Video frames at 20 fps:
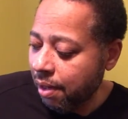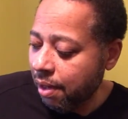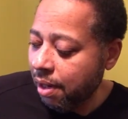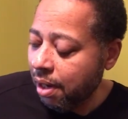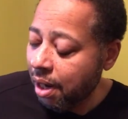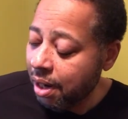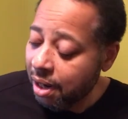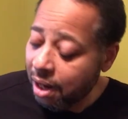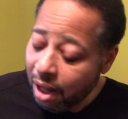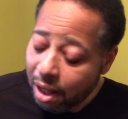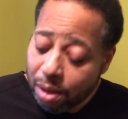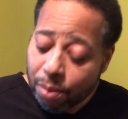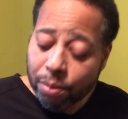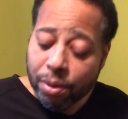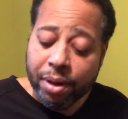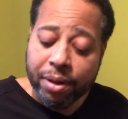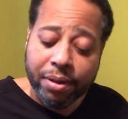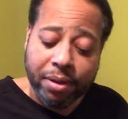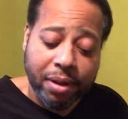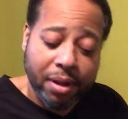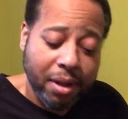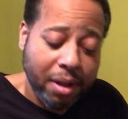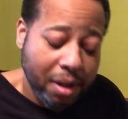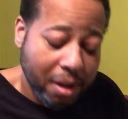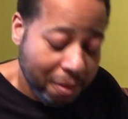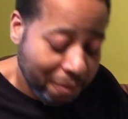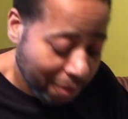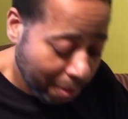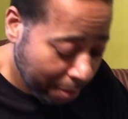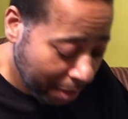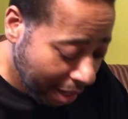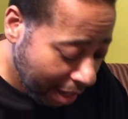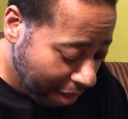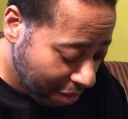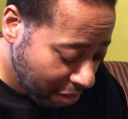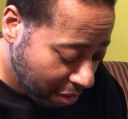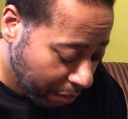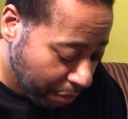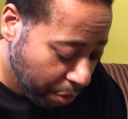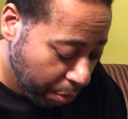Another one from the
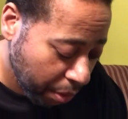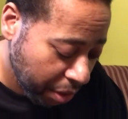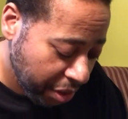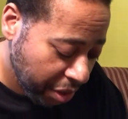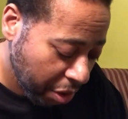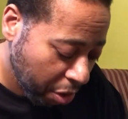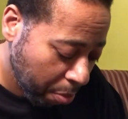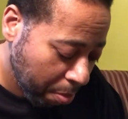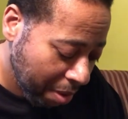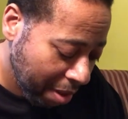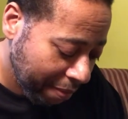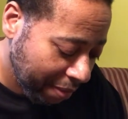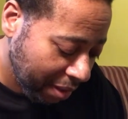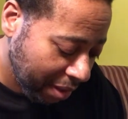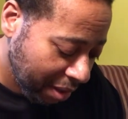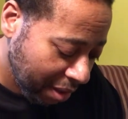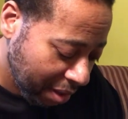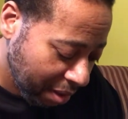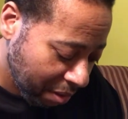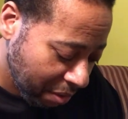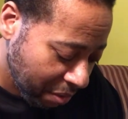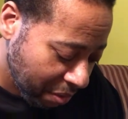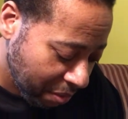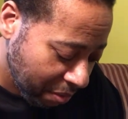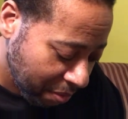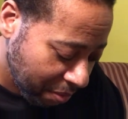house of Giorgio Beverly Hills.